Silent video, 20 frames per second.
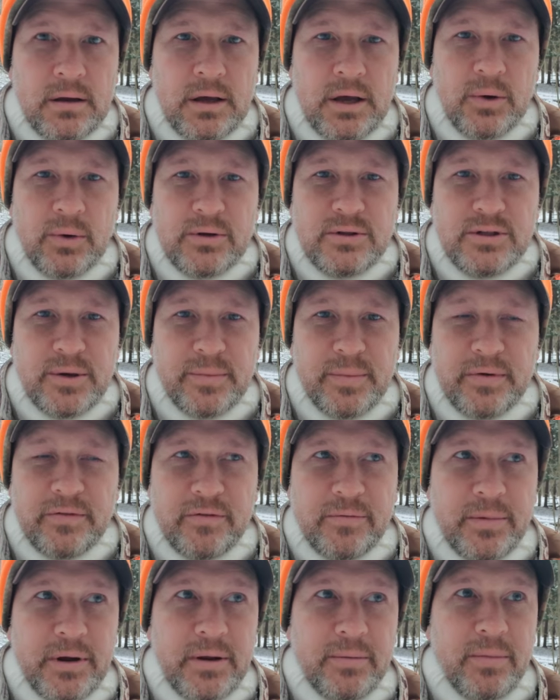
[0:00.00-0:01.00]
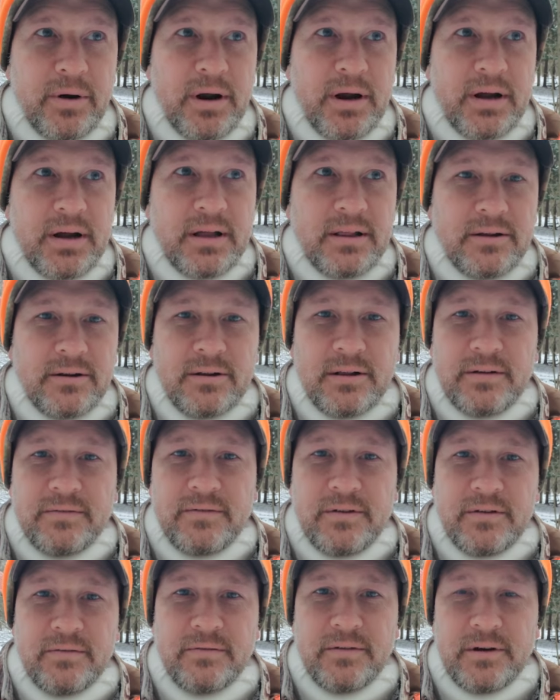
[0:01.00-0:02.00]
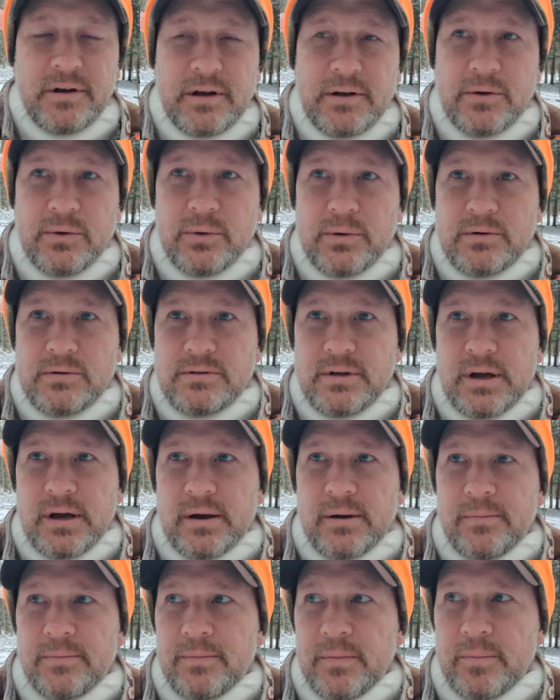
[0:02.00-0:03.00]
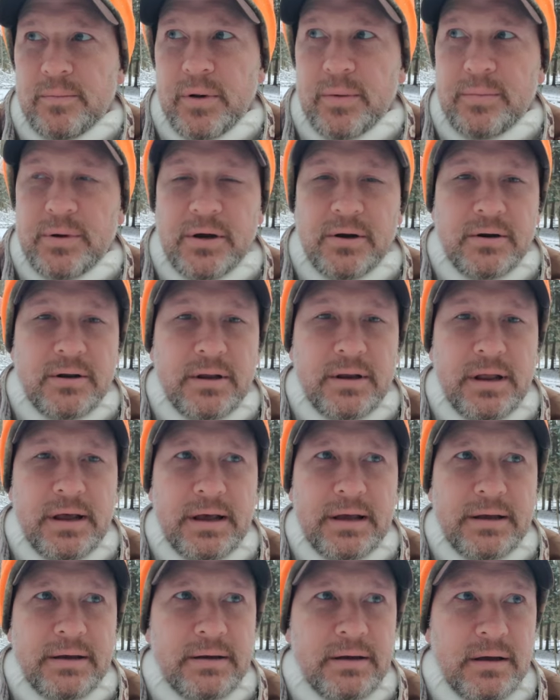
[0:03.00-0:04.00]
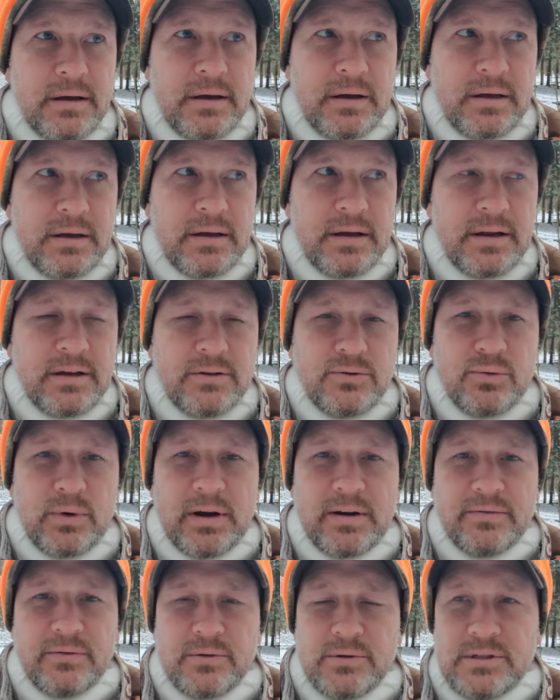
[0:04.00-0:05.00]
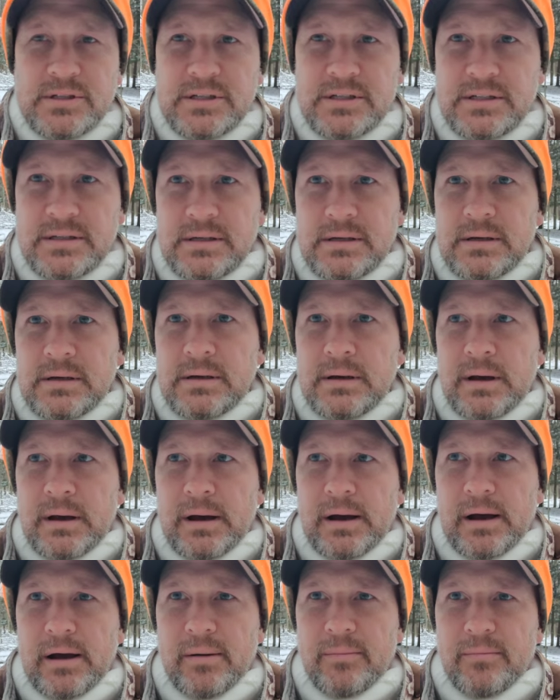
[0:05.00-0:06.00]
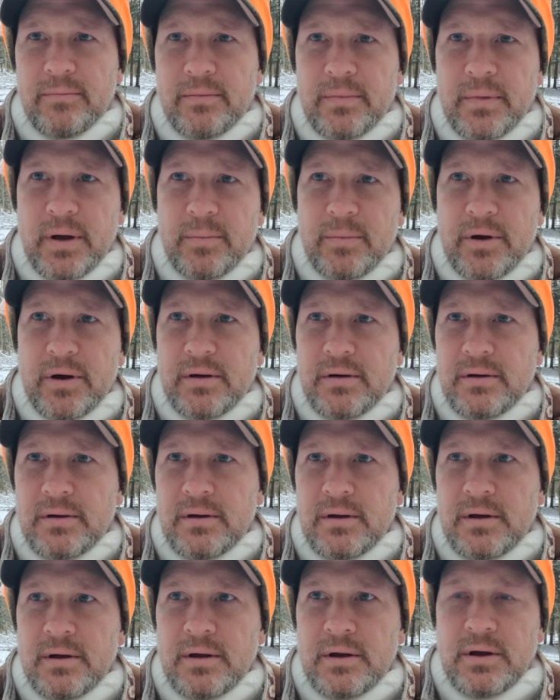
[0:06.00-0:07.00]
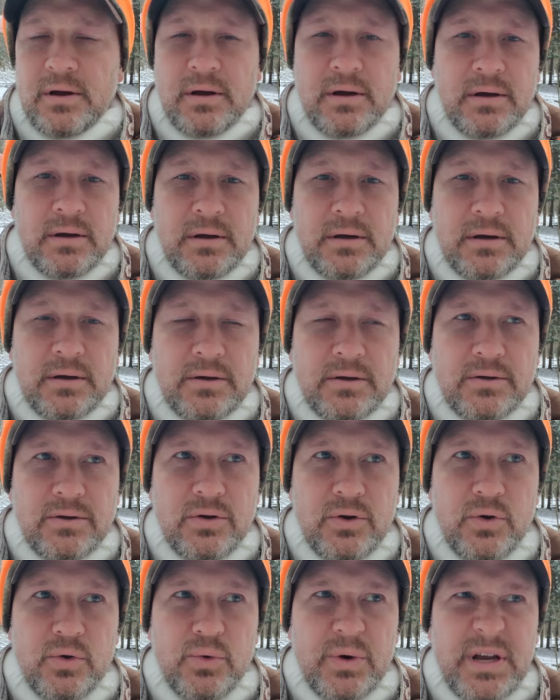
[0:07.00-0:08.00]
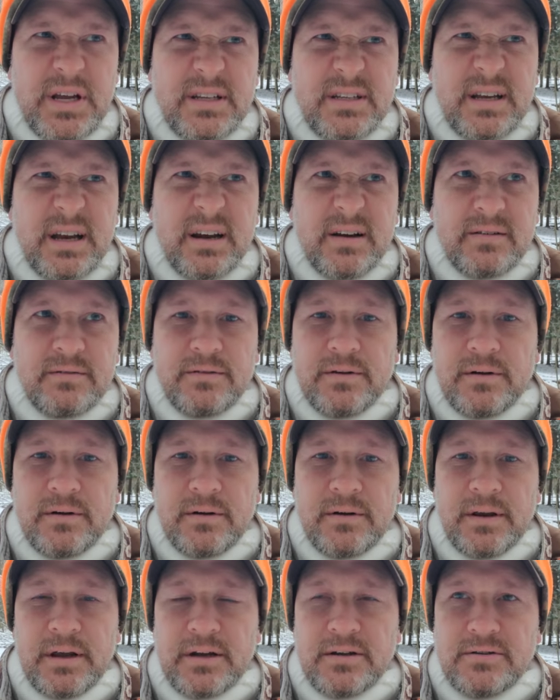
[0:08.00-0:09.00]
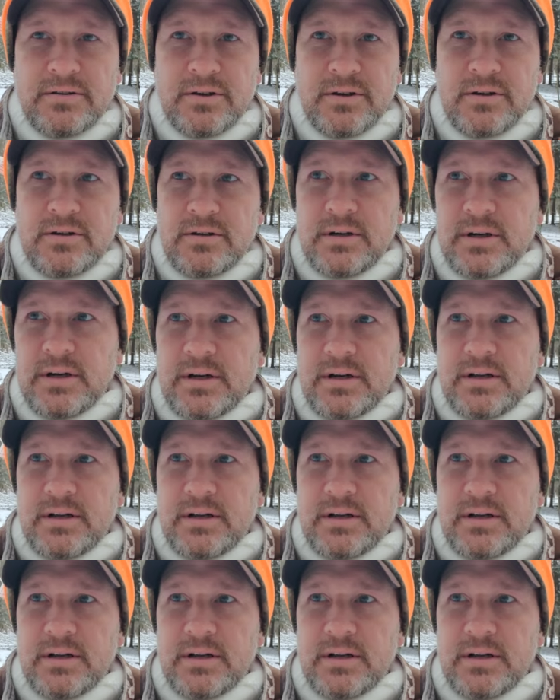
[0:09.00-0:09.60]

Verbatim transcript: Hey, what's up everybody? Brian Kightlinger, here, in the Field Outdoors. Uh, I'm up here today. It is rifle season. Um, I'm uh, two weeks out of neck surgery.